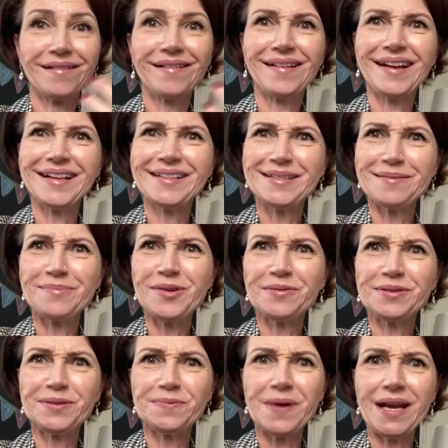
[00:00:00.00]
except no
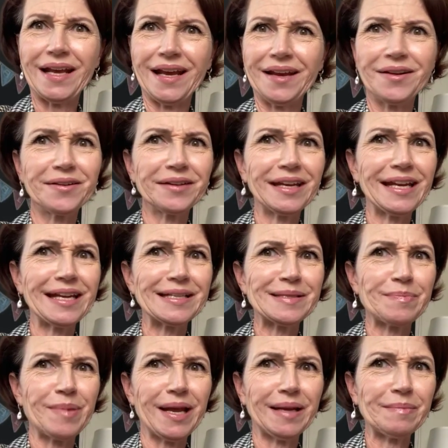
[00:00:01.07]
sweating, and all you need is
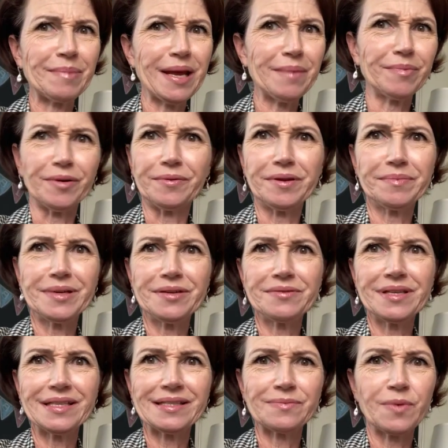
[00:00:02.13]
a pen and paper. We've been
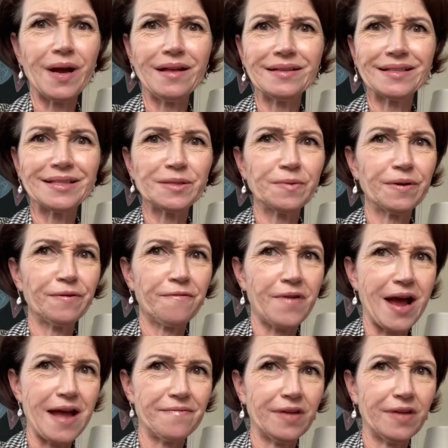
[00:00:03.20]
doing this well since we were 5.